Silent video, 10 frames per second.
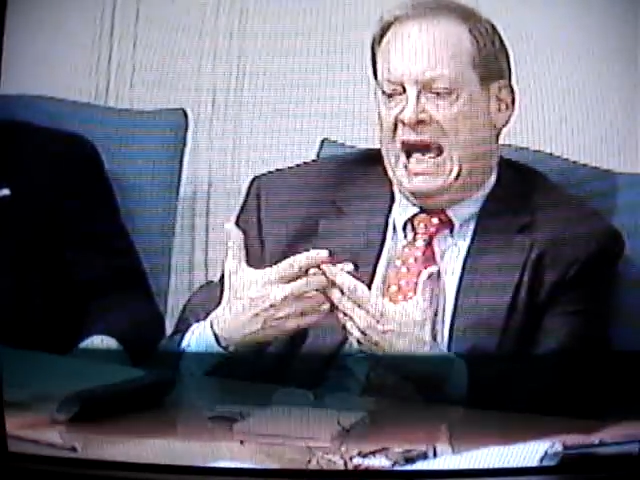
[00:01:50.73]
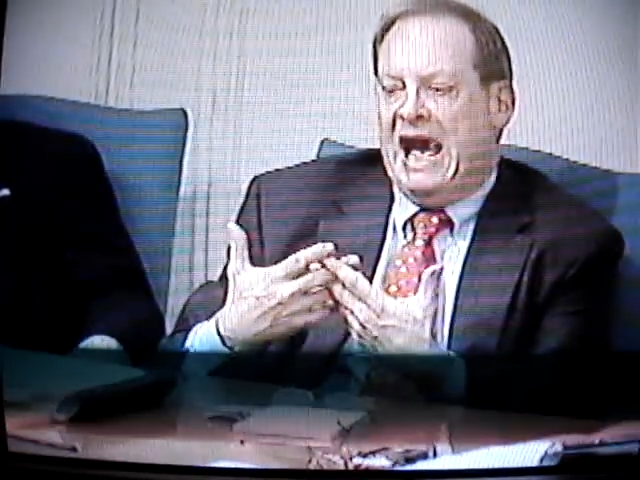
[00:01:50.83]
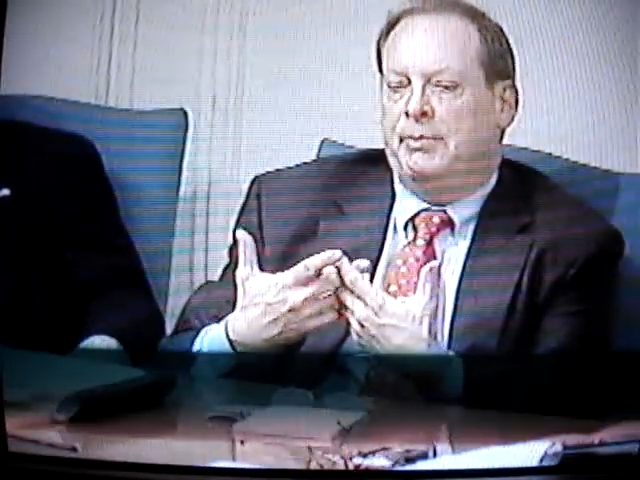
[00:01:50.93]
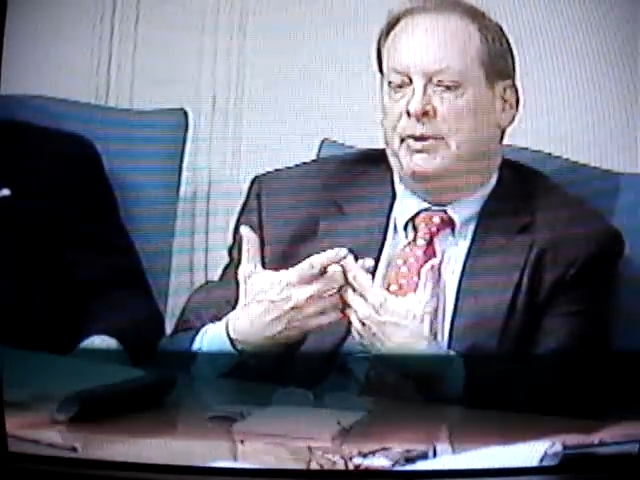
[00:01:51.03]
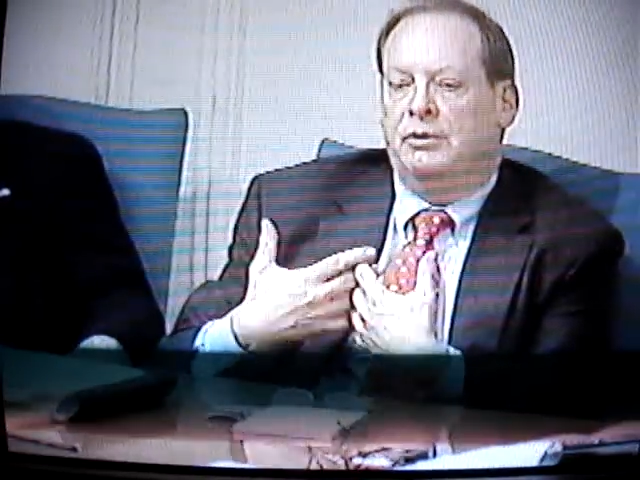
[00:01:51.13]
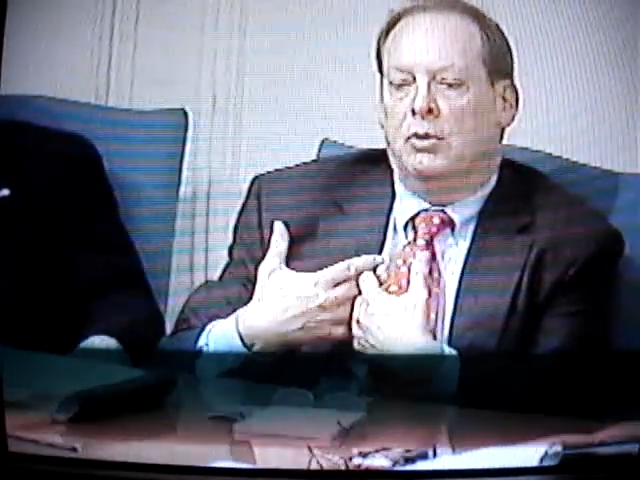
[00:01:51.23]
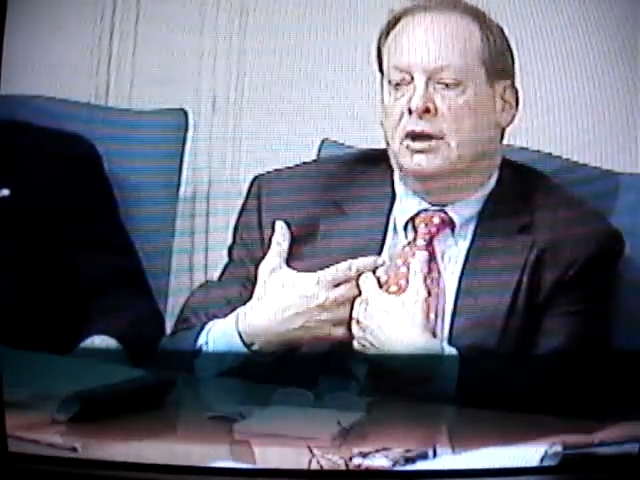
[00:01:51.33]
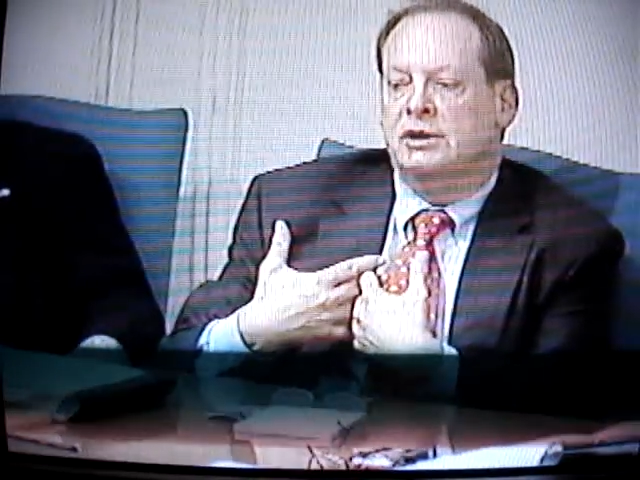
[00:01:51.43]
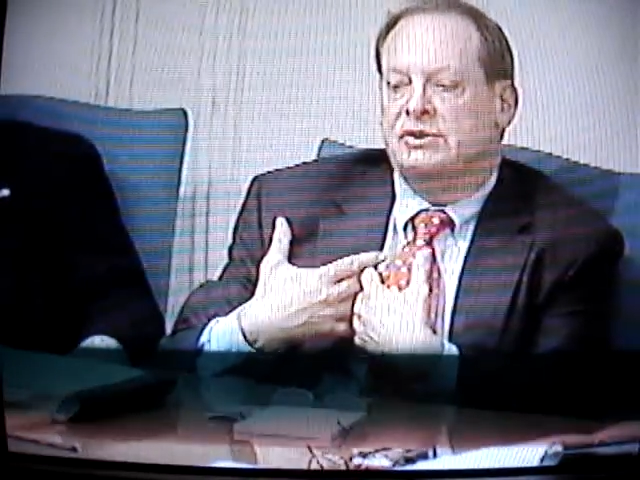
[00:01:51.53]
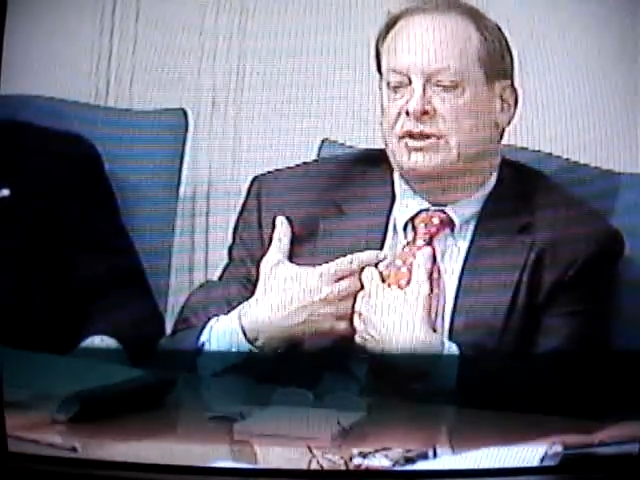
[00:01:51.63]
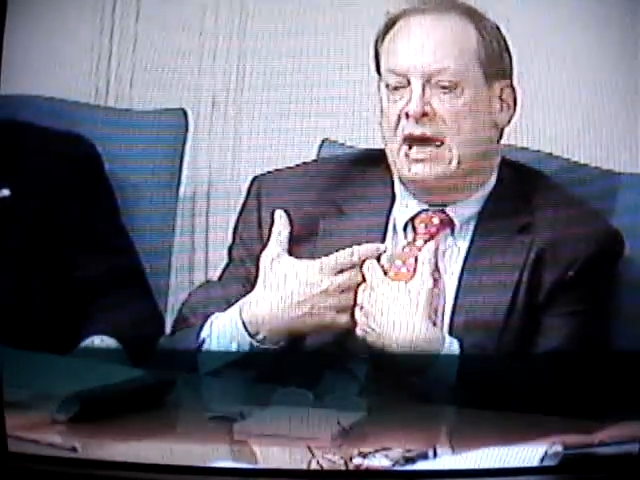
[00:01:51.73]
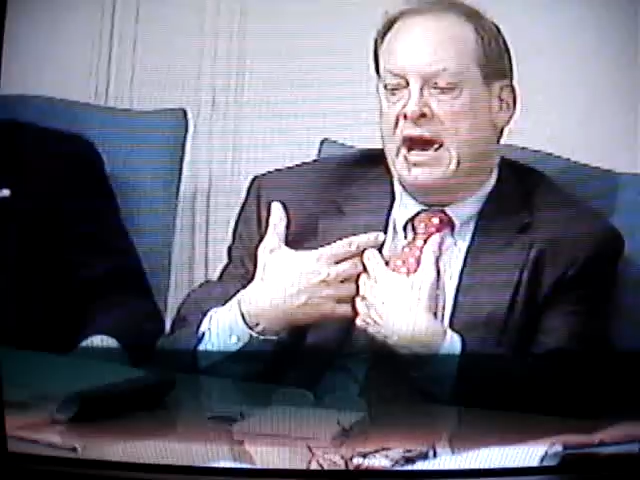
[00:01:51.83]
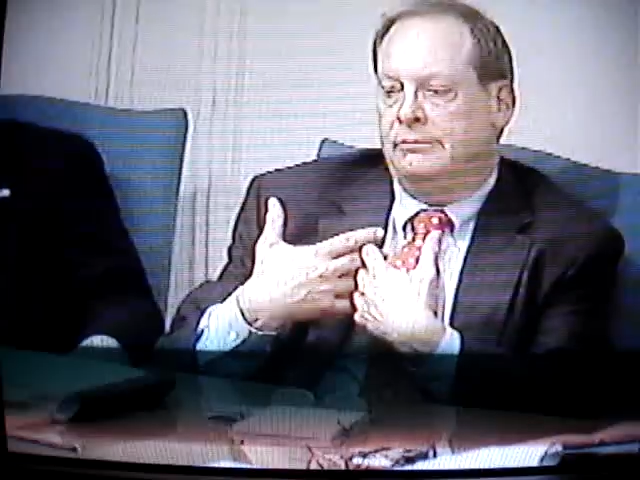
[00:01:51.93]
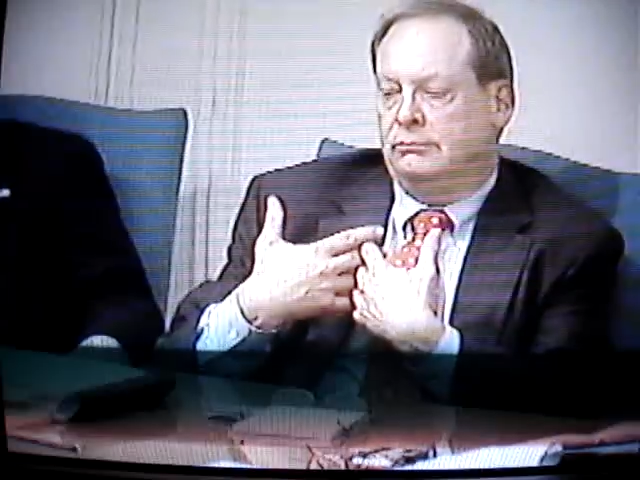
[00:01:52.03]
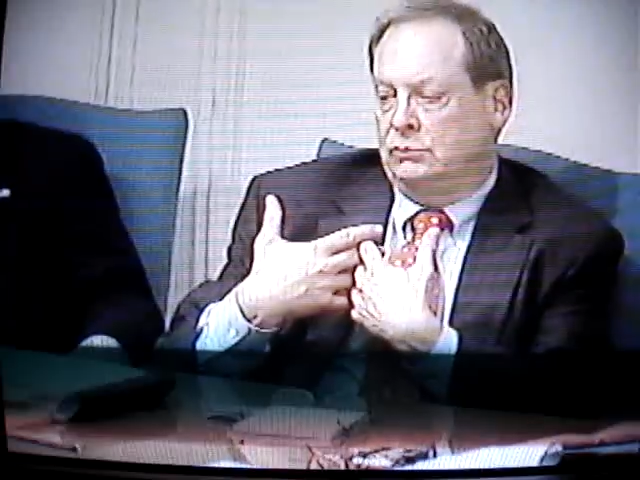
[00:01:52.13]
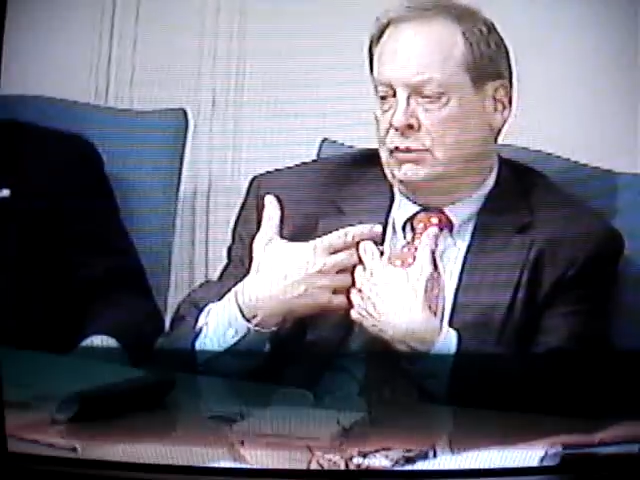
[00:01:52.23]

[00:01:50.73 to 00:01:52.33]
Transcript: happened was that